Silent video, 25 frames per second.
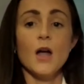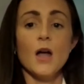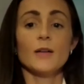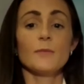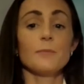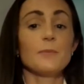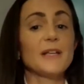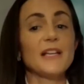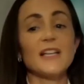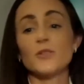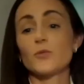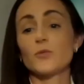
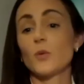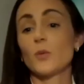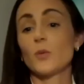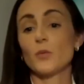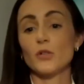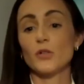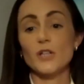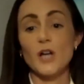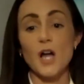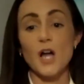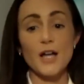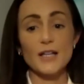because when we're
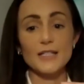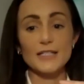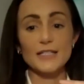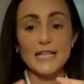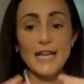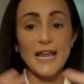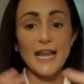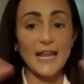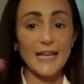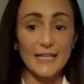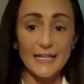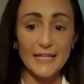not
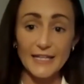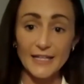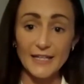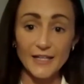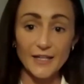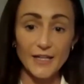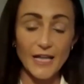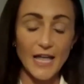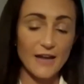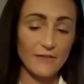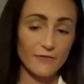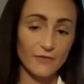taking
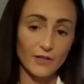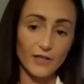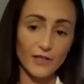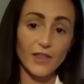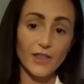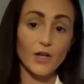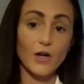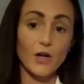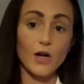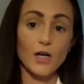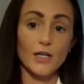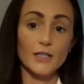everything
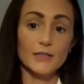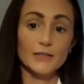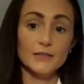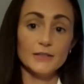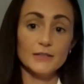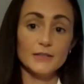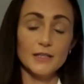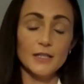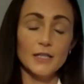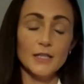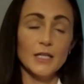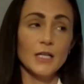on,
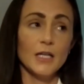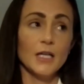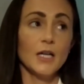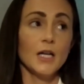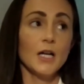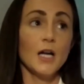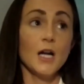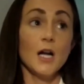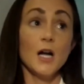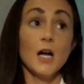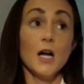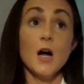
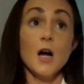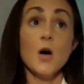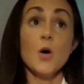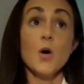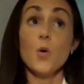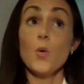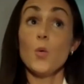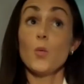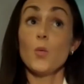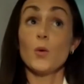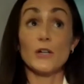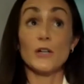
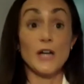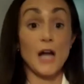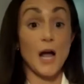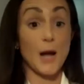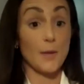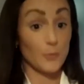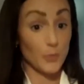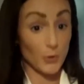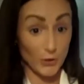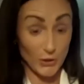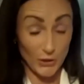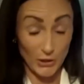we're not
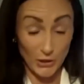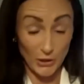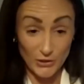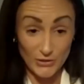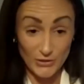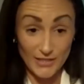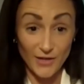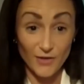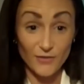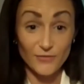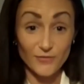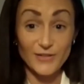burning
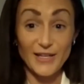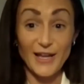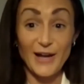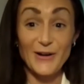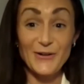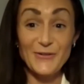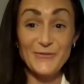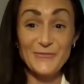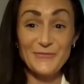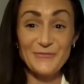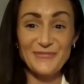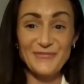ourselves
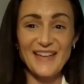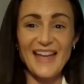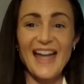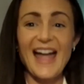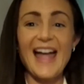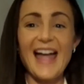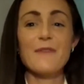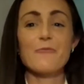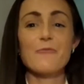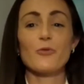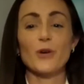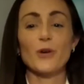out,
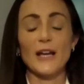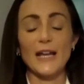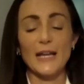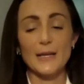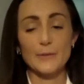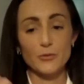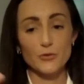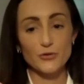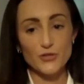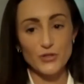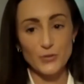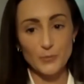and we're
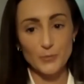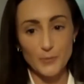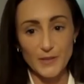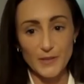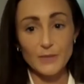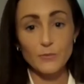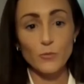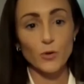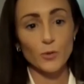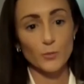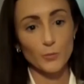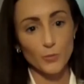able to be
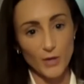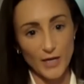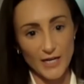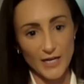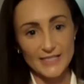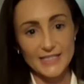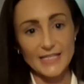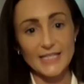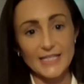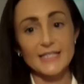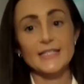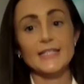more
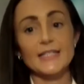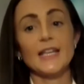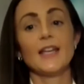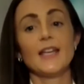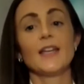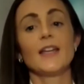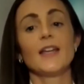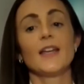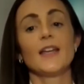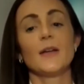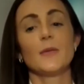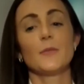present,
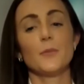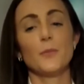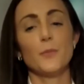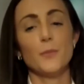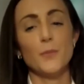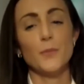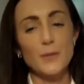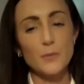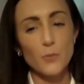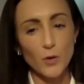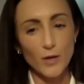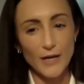
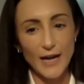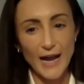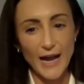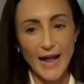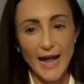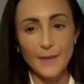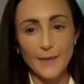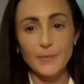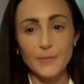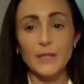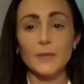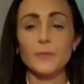be more
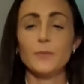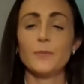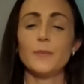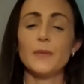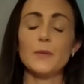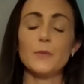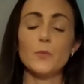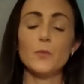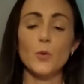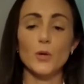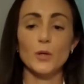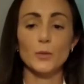happy, be
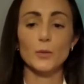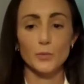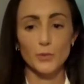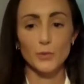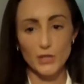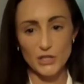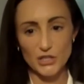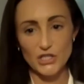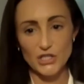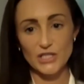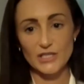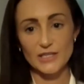more
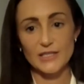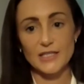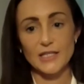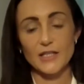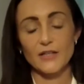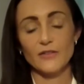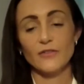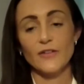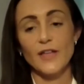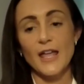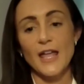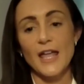
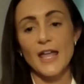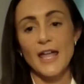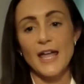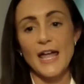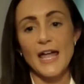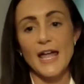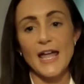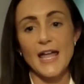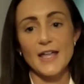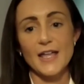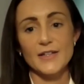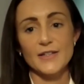appreciative,
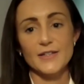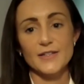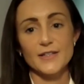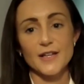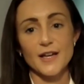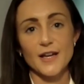and